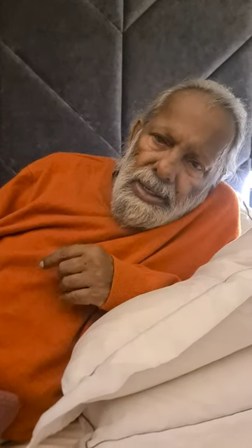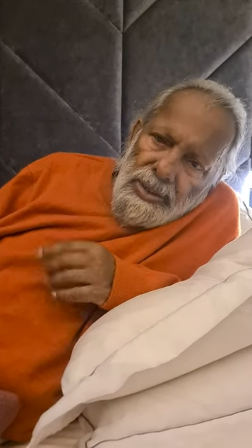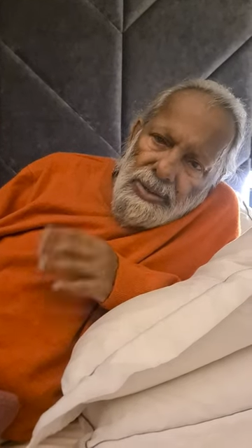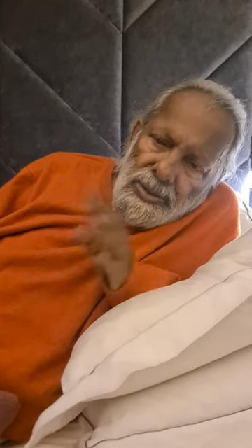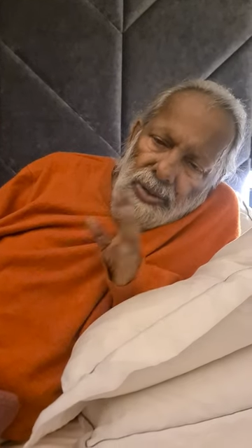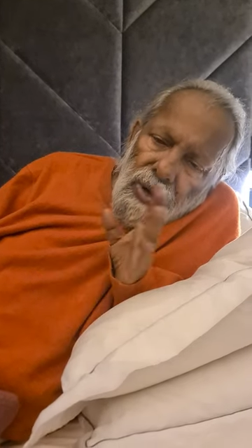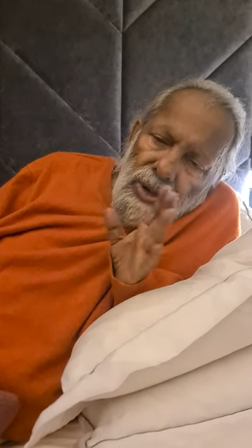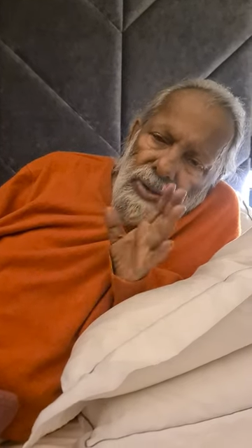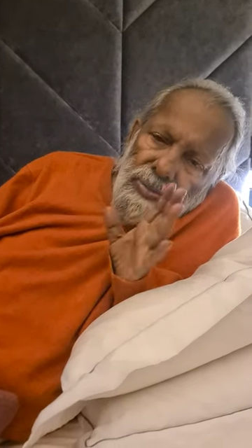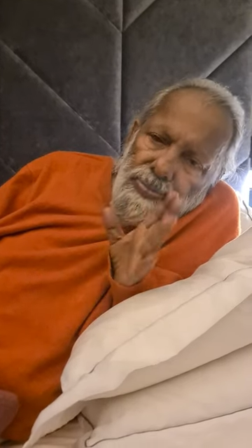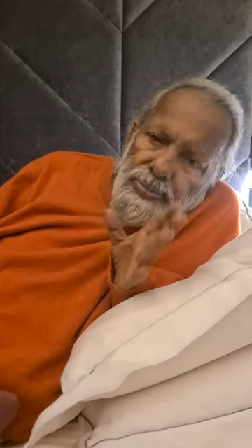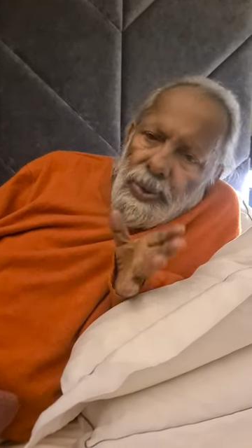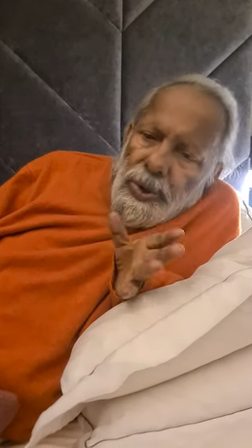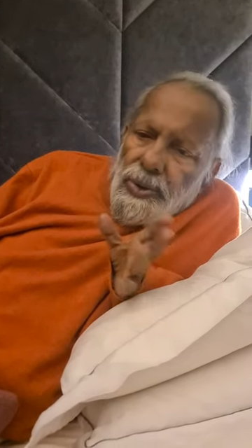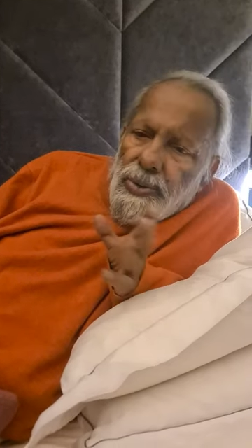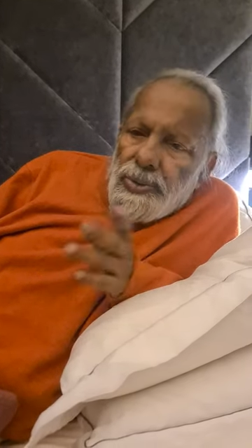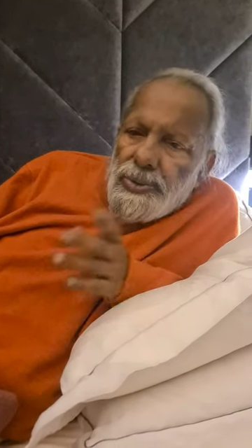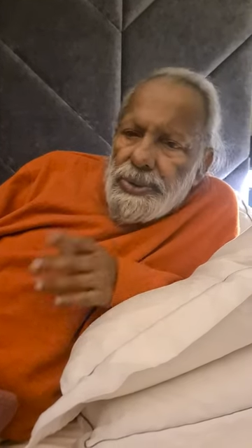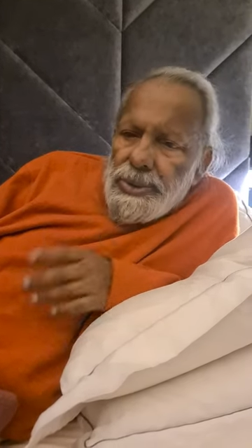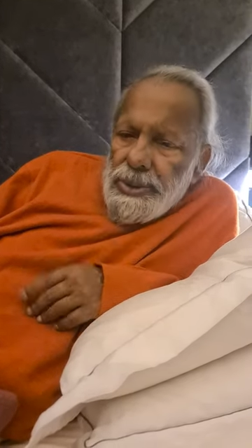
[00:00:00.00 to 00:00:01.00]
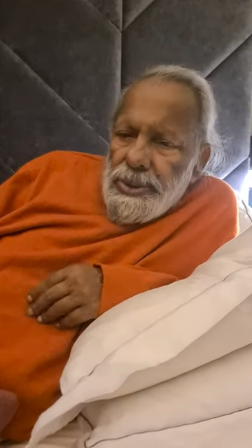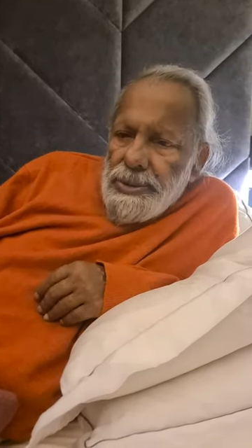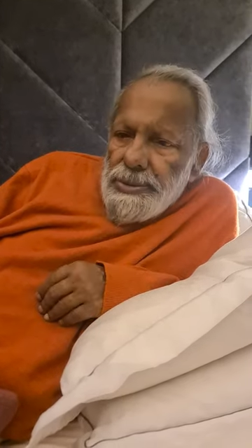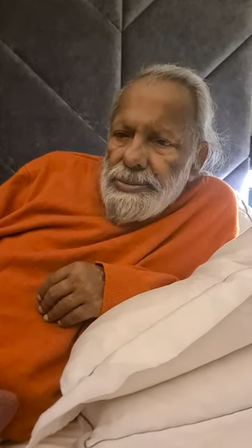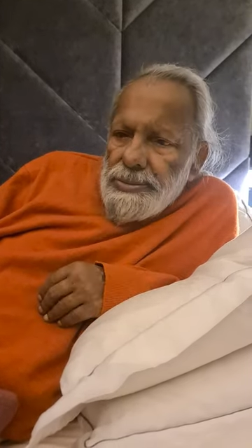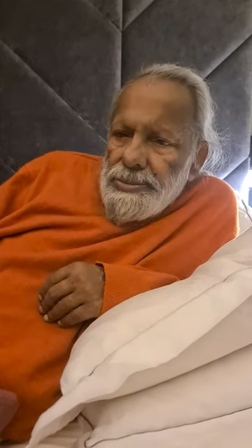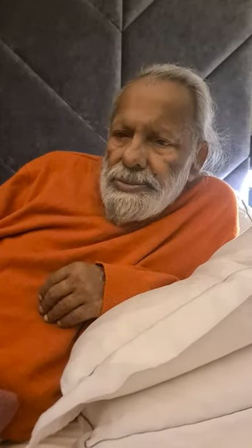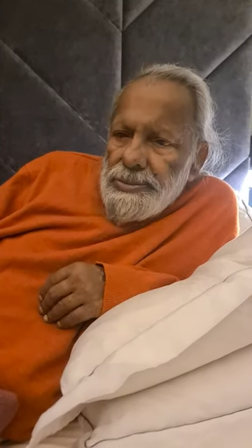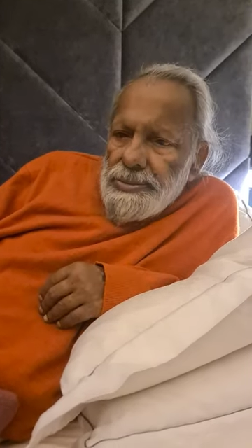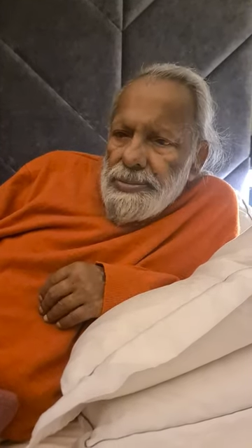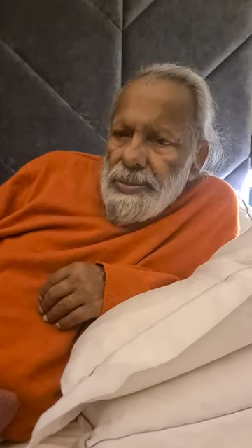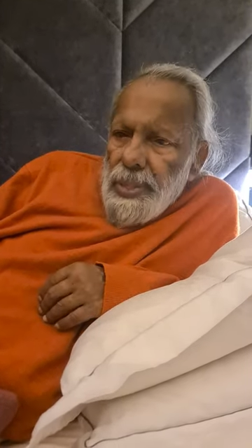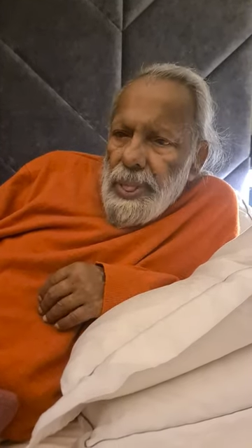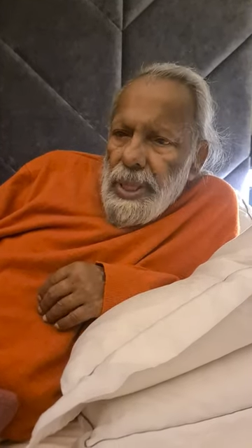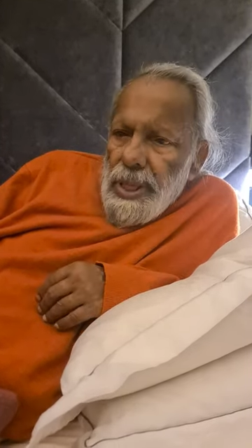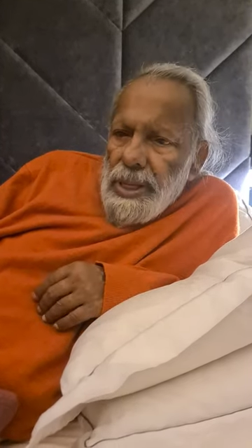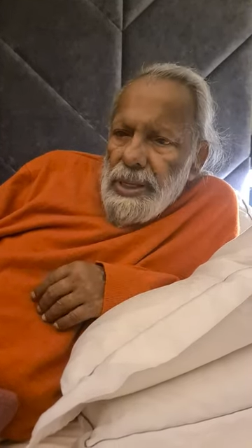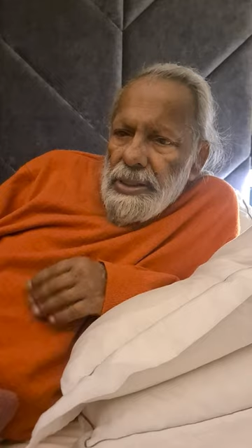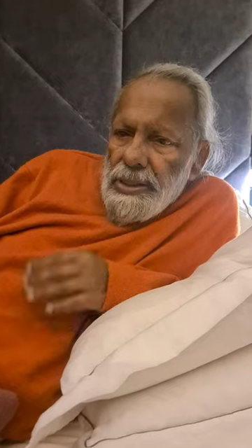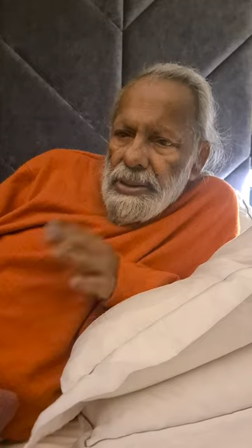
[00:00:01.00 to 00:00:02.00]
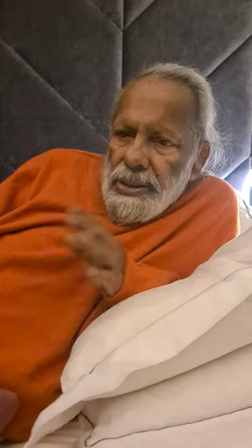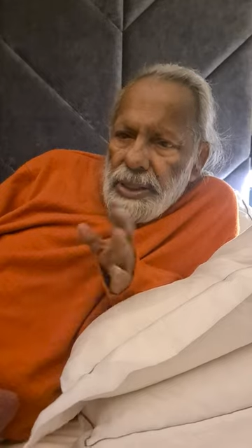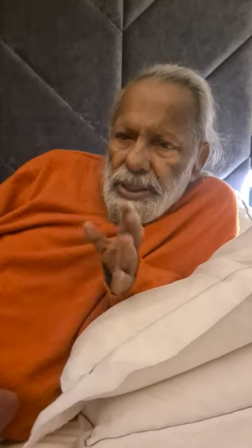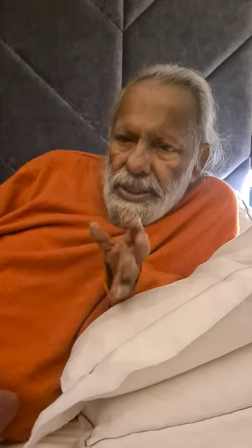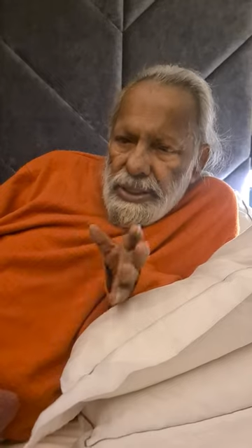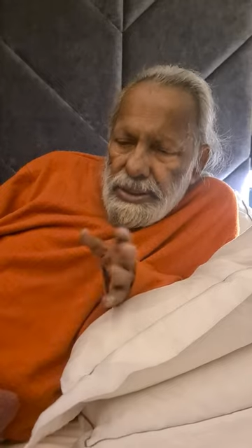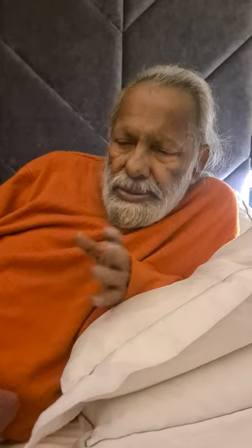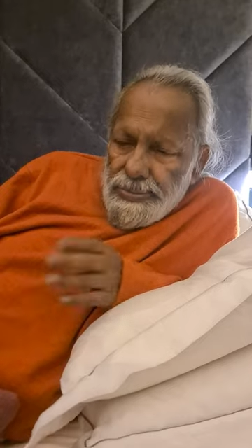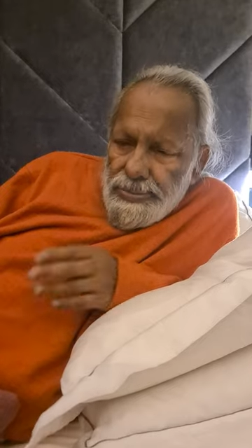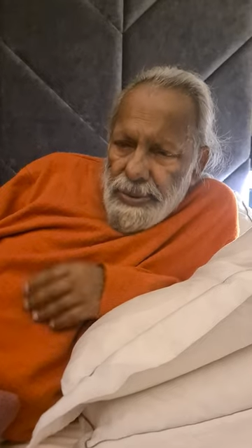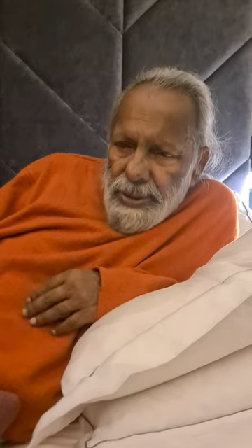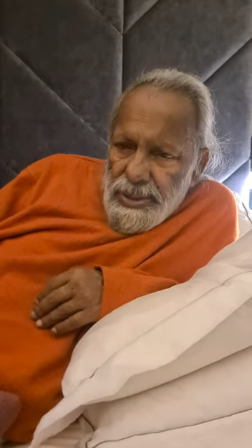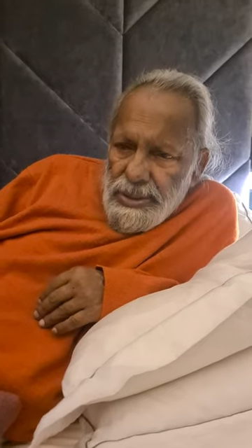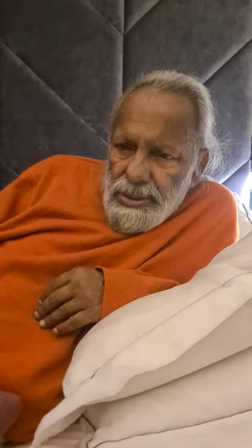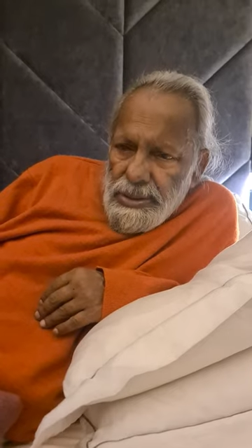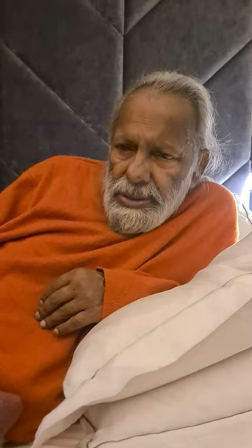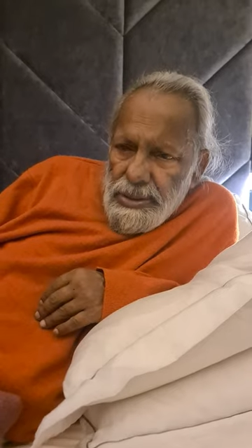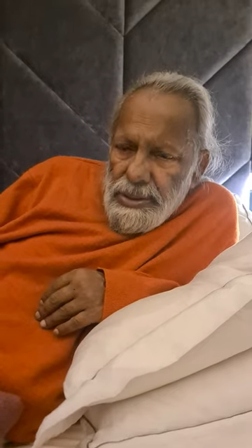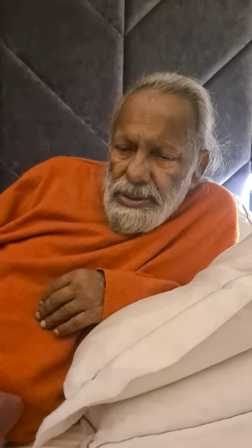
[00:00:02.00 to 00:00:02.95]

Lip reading: Don't pollute the space.